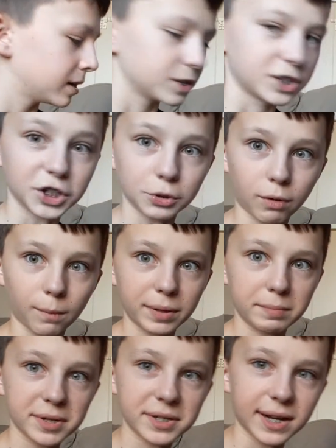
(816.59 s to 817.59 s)
so you won't be
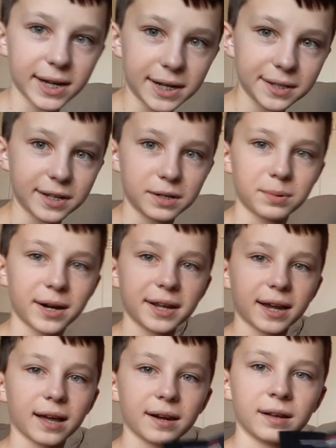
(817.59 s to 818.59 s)
missing anything depending
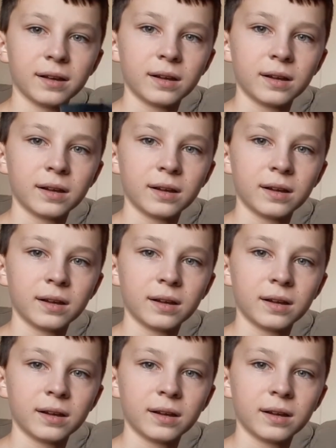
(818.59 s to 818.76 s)
on